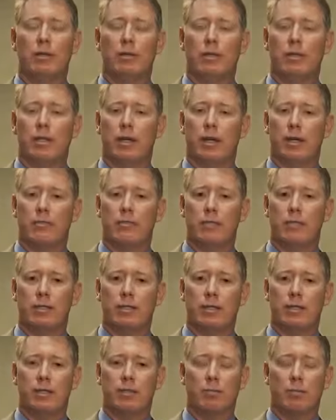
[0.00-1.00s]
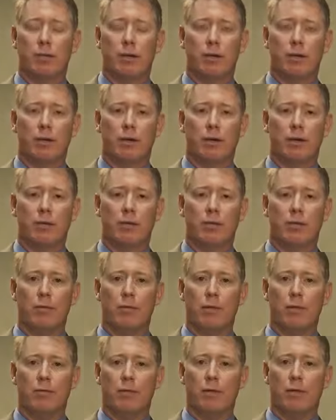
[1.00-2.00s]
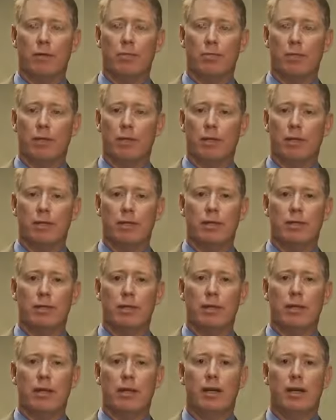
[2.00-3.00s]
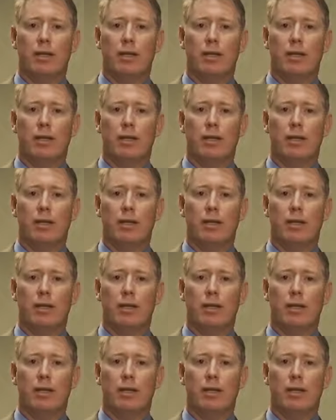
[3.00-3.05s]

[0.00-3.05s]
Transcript: with a staff incentive program that we put in place.